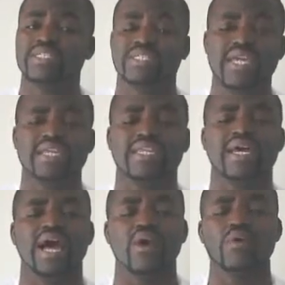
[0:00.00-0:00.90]
he's saying
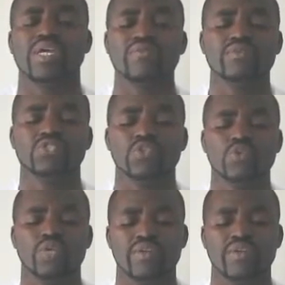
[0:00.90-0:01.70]
that I will give it to you,